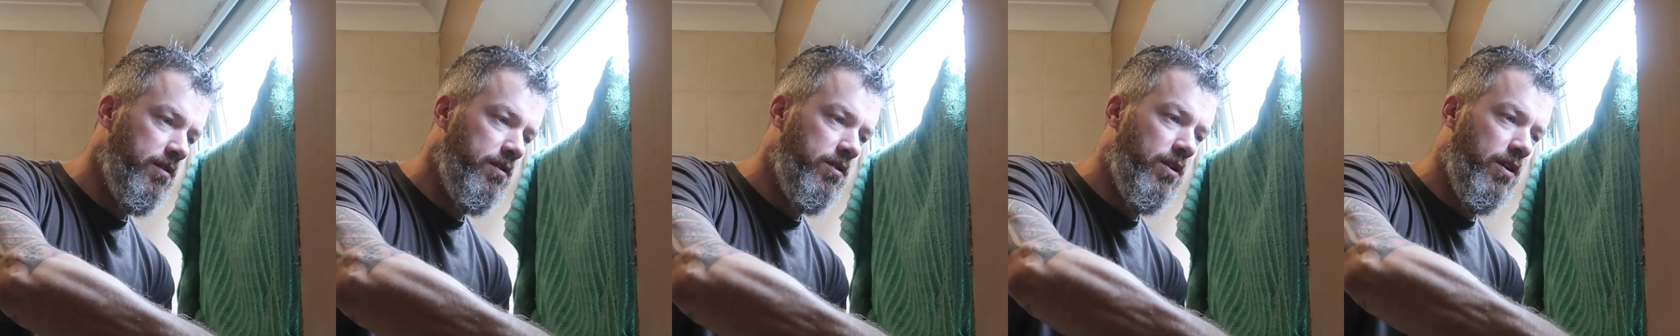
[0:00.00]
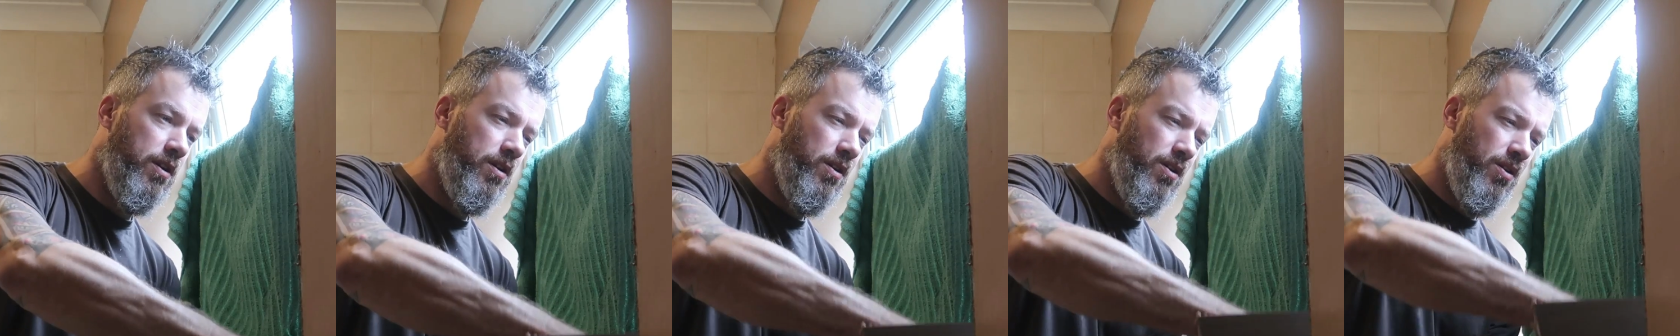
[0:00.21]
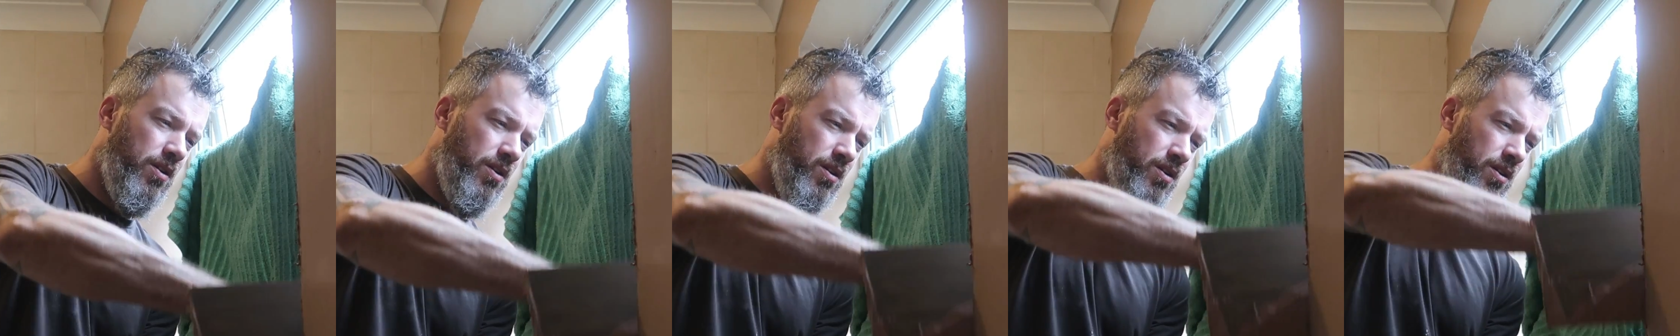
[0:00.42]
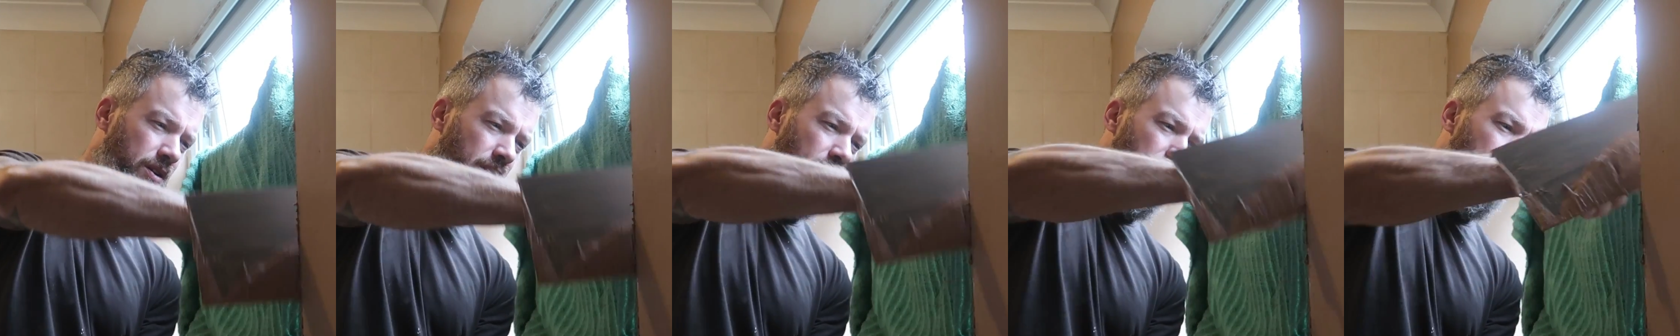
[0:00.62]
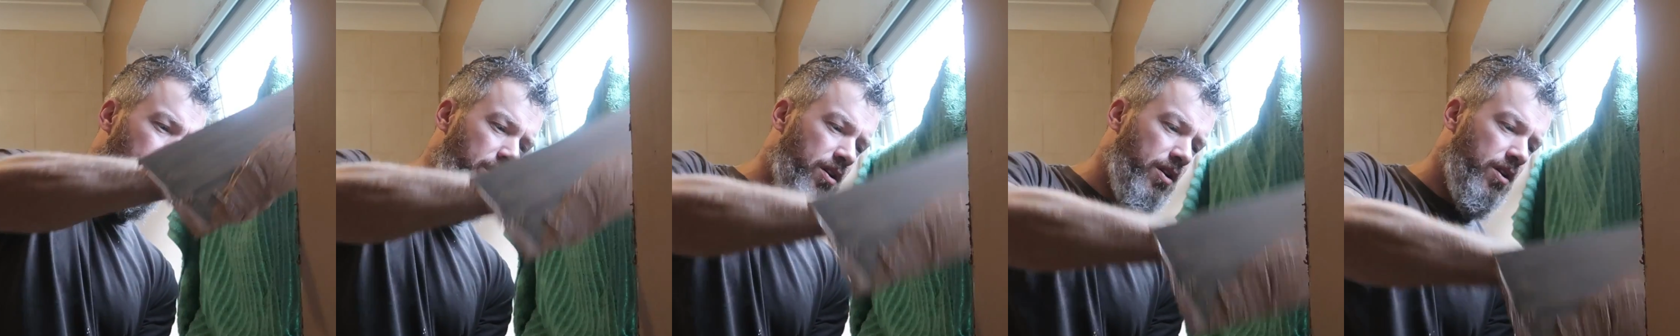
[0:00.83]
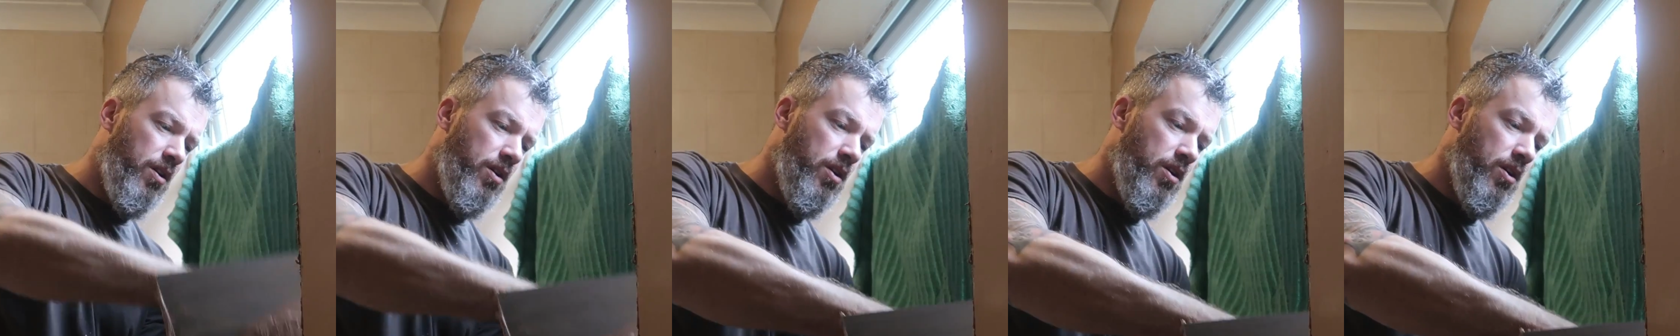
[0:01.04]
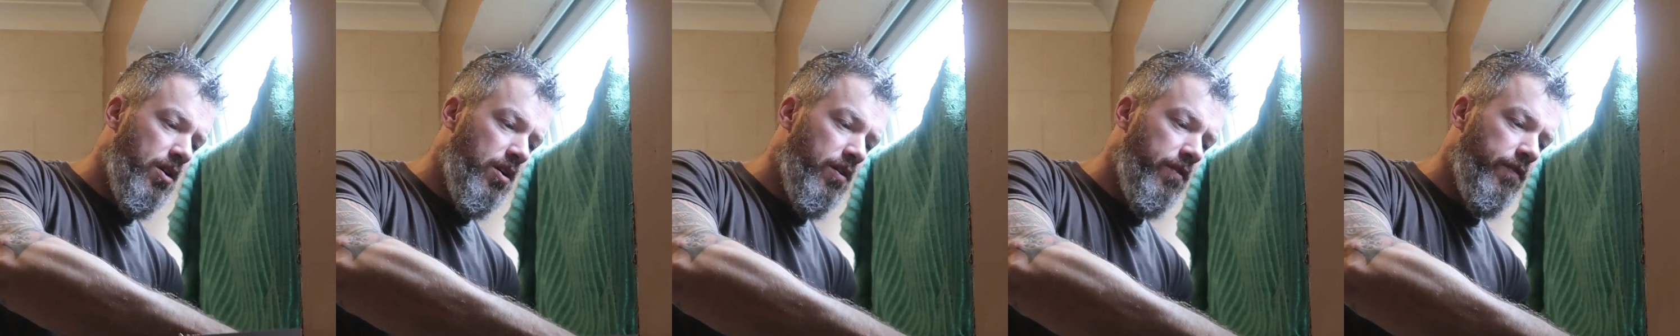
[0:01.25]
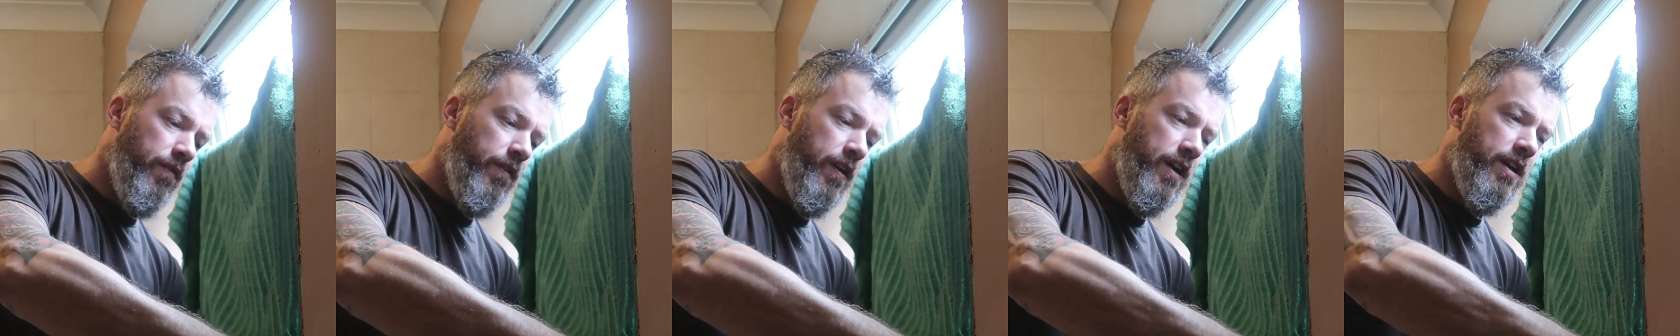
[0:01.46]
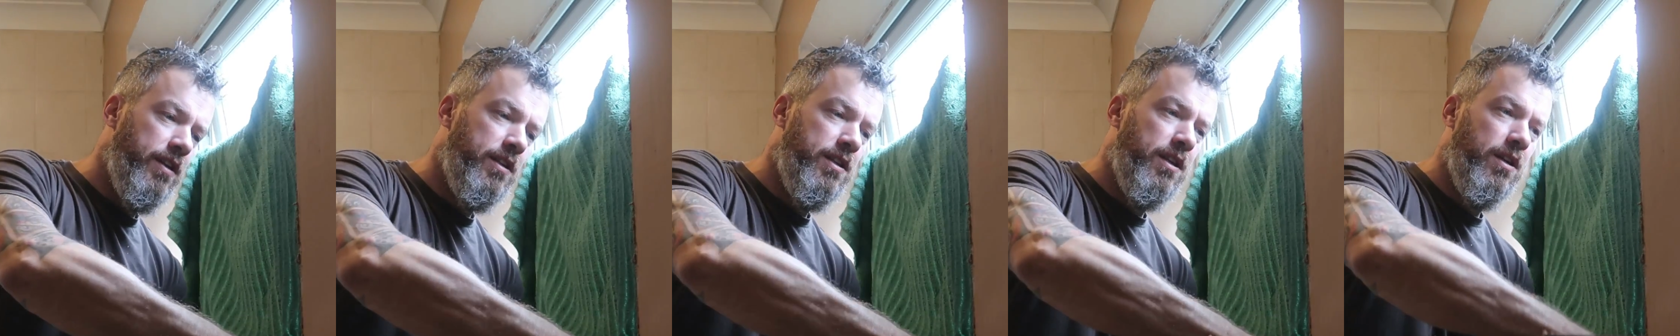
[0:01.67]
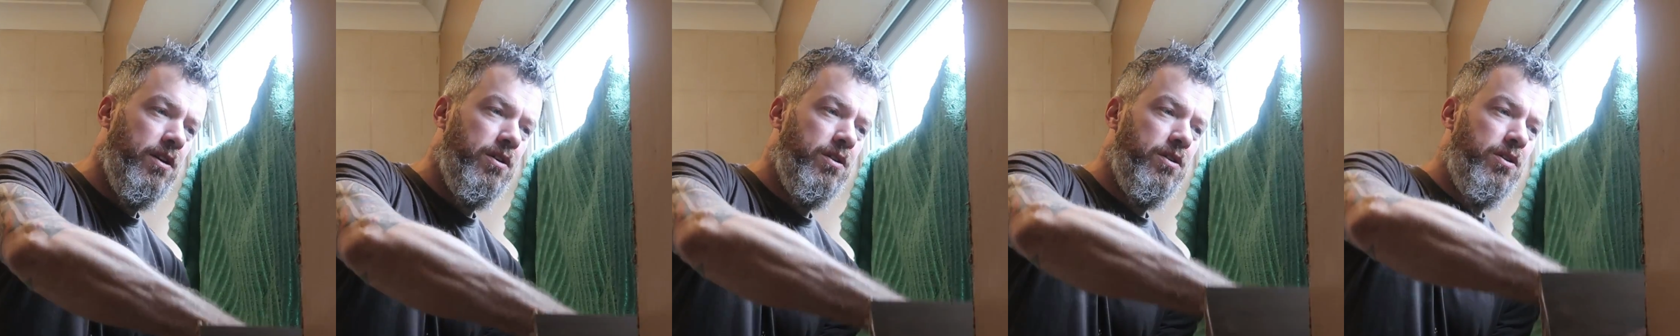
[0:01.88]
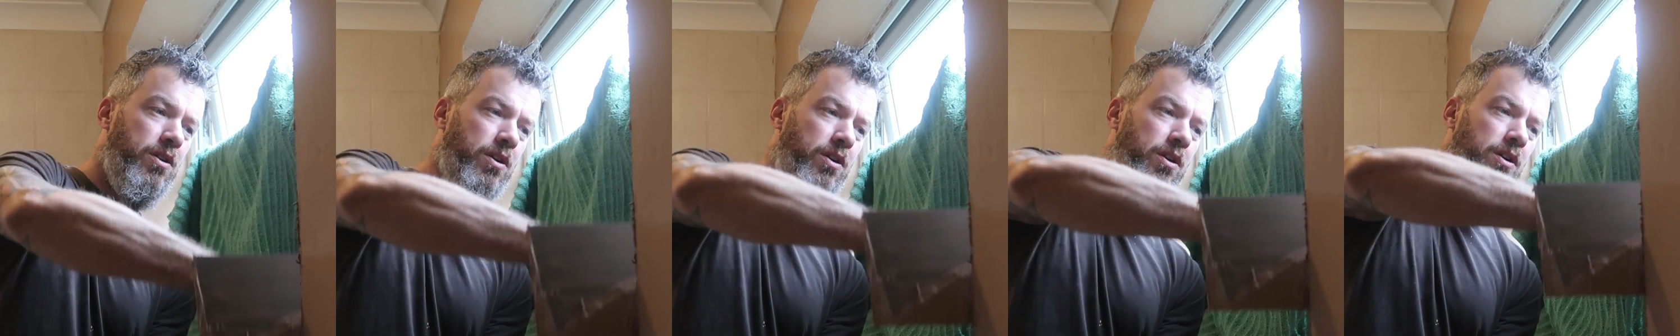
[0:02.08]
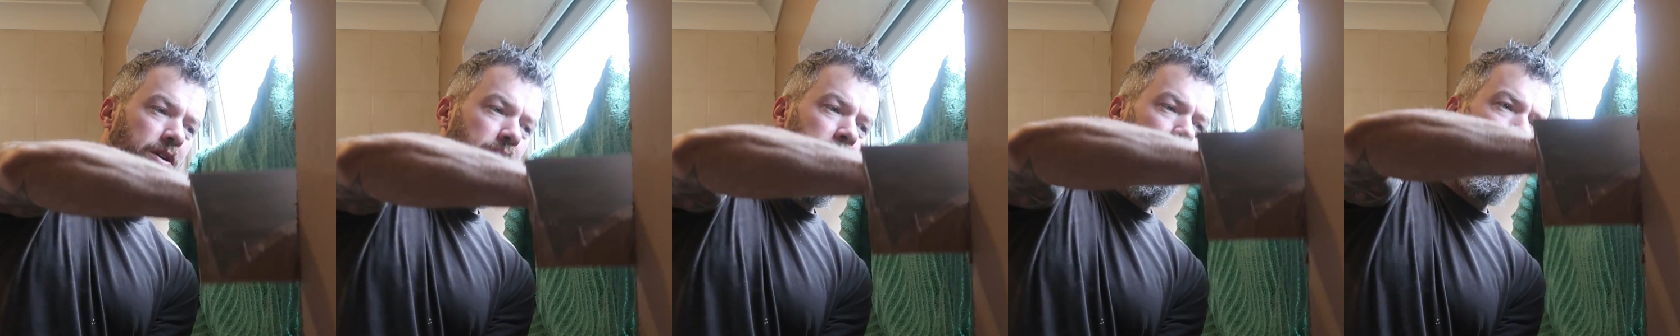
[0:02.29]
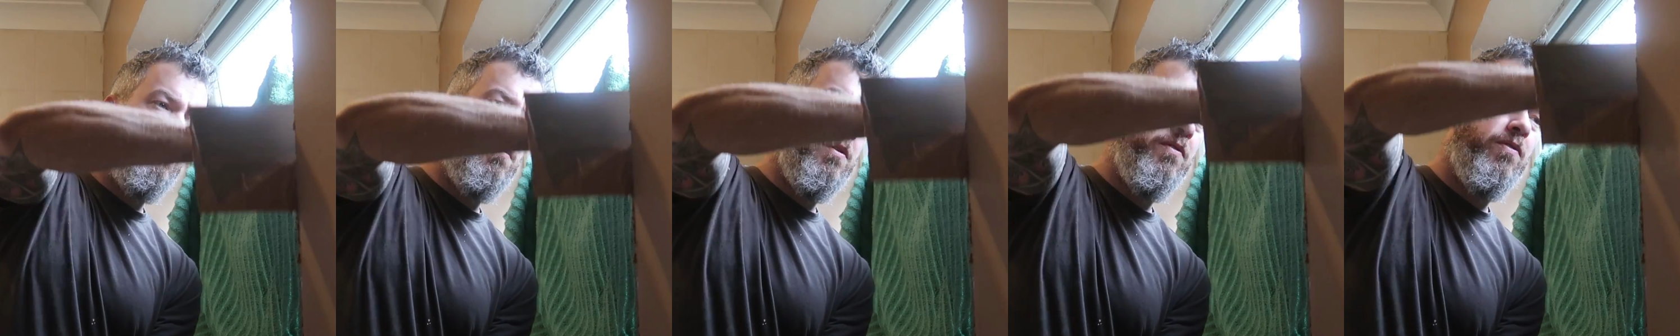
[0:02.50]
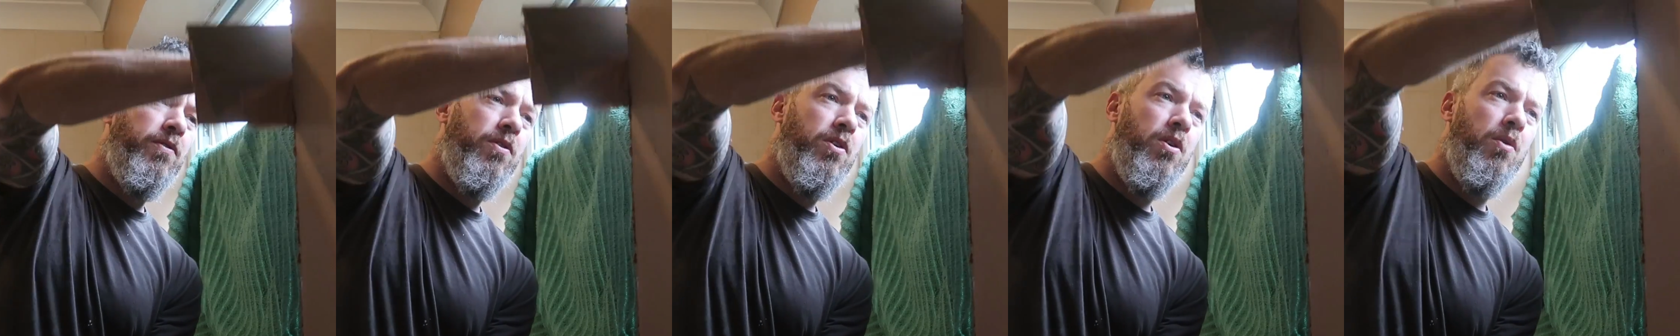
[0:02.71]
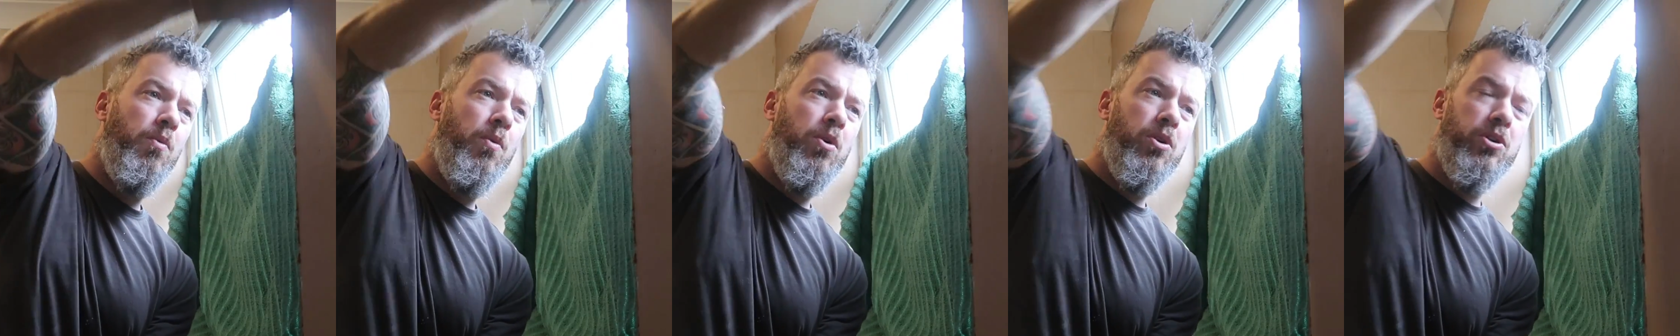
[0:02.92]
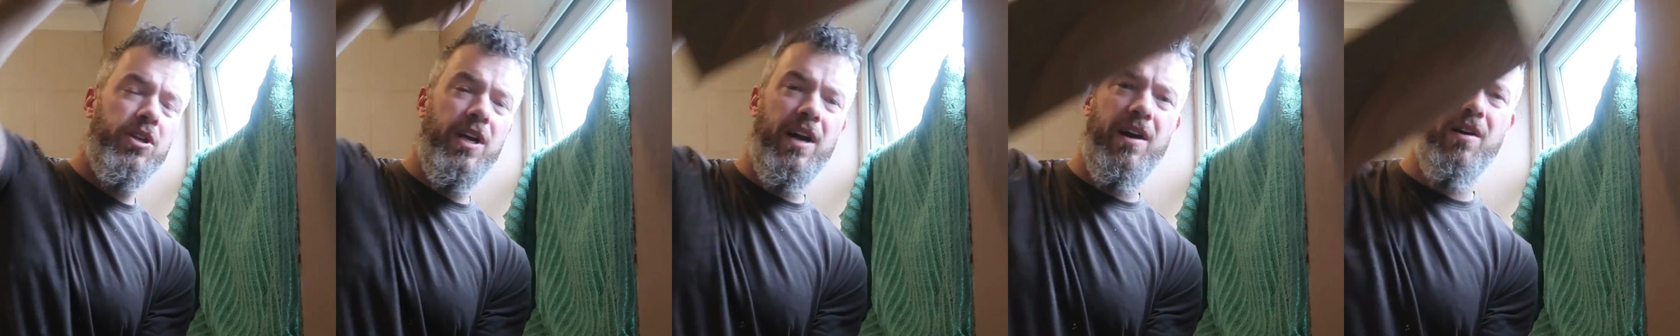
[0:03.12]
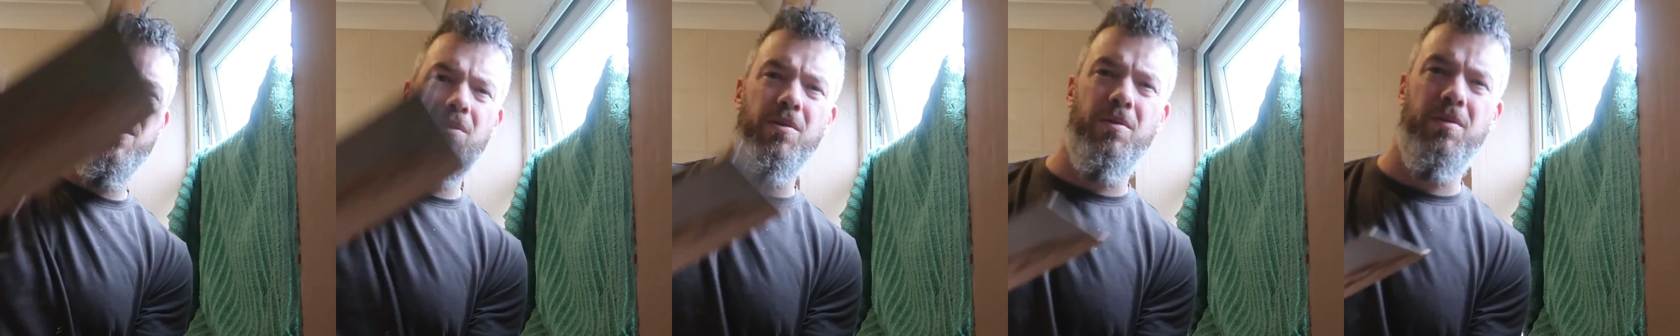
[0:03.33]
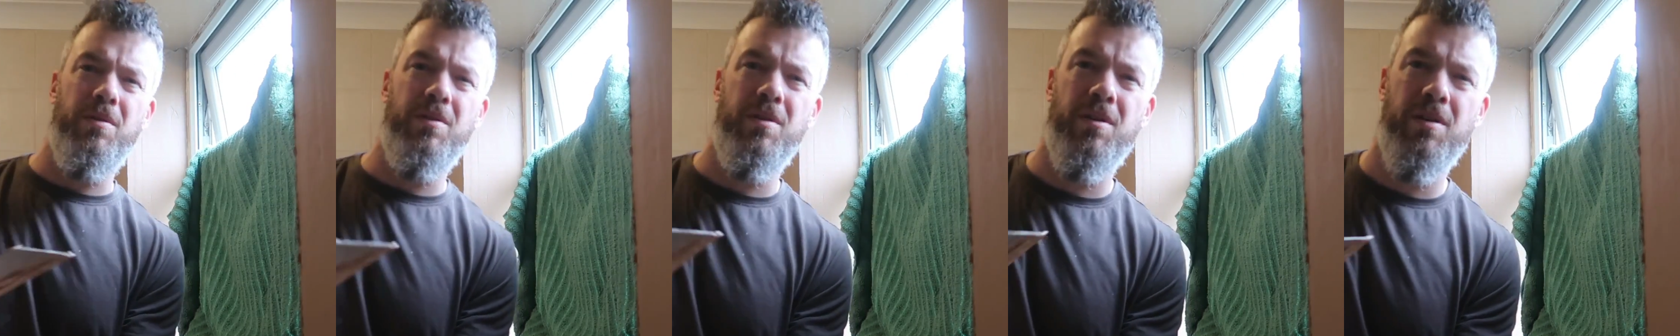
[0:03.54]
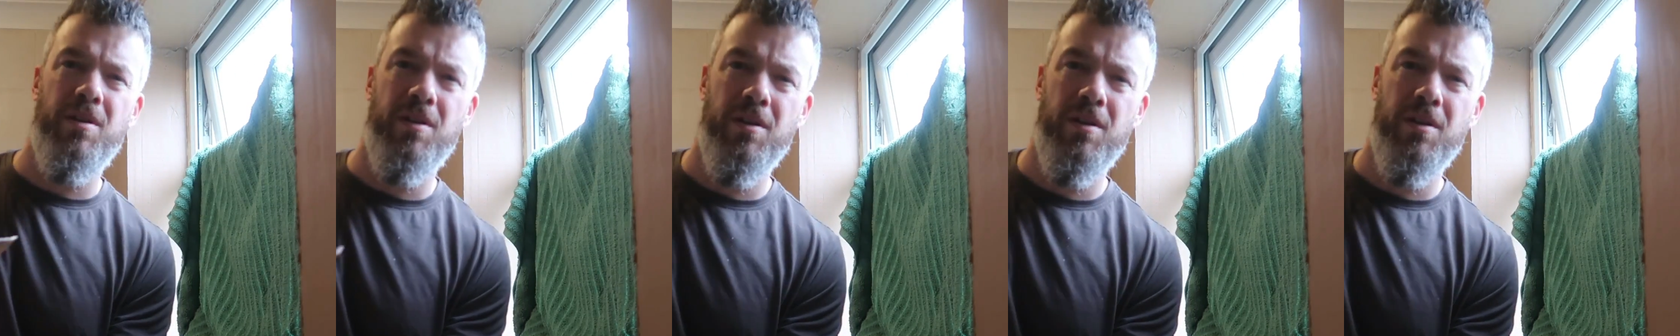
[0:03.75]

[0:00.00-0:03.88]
So first thing I do before I wash out